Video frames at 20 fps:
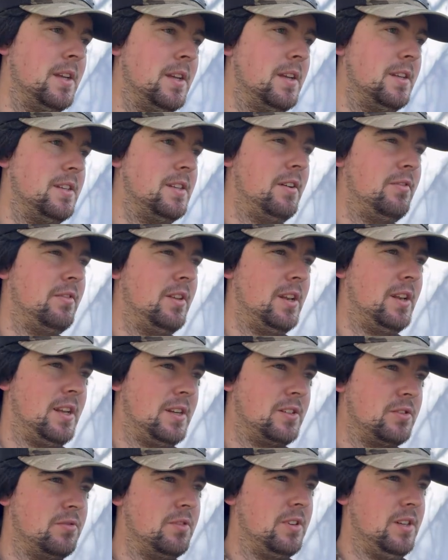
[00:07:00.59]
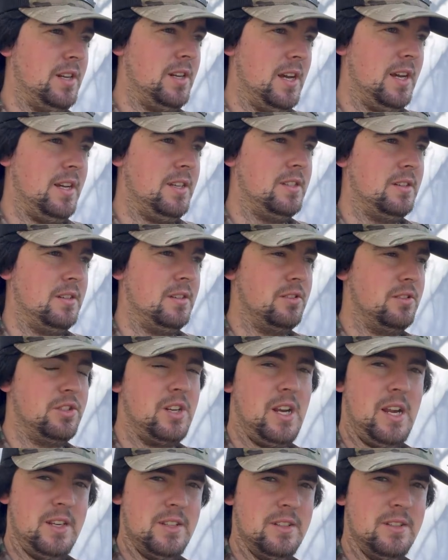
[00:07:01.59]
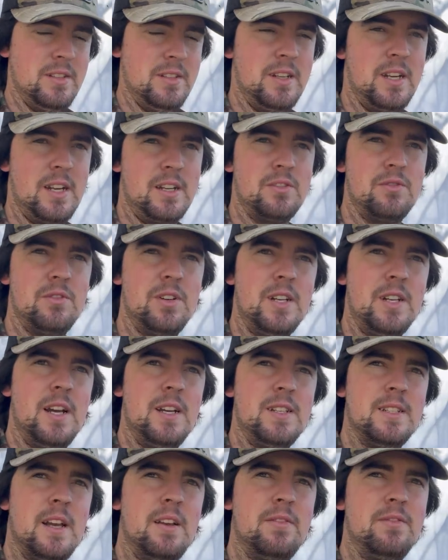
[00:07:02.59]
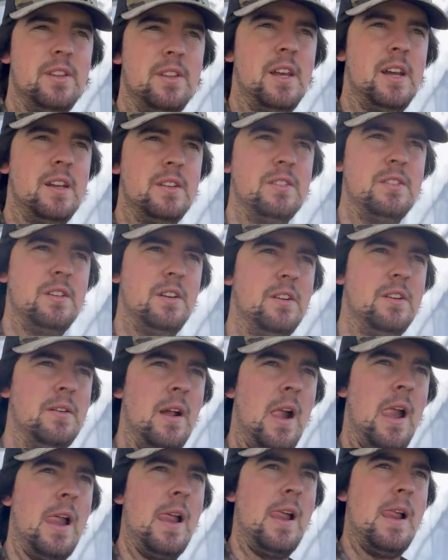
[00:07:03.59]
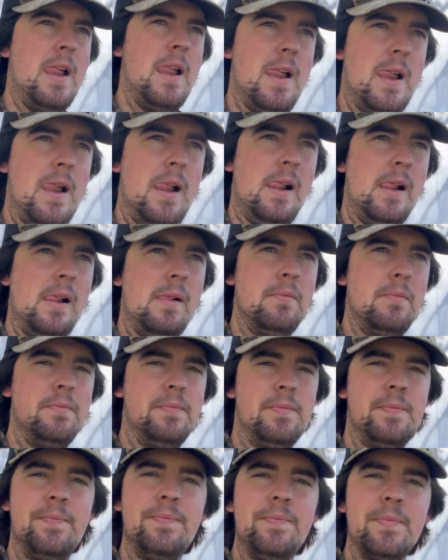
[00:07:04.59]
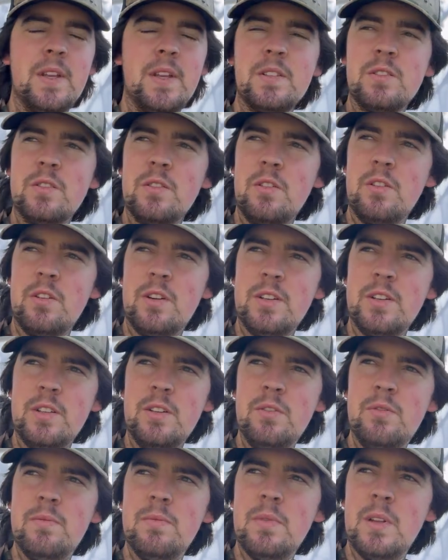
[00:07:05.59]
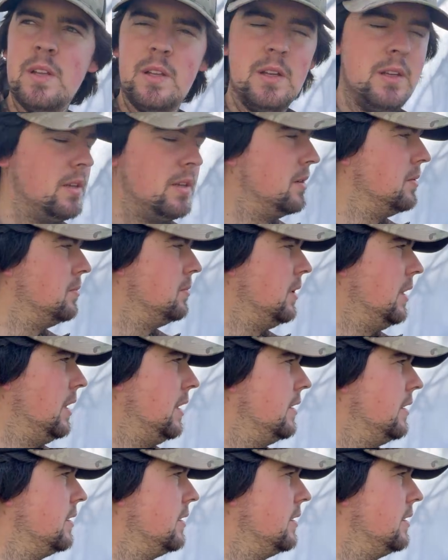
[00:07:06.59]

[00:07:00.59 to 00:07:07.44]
definitely the next 3 days, and chances the next 3 days after that. So that's not ideal, but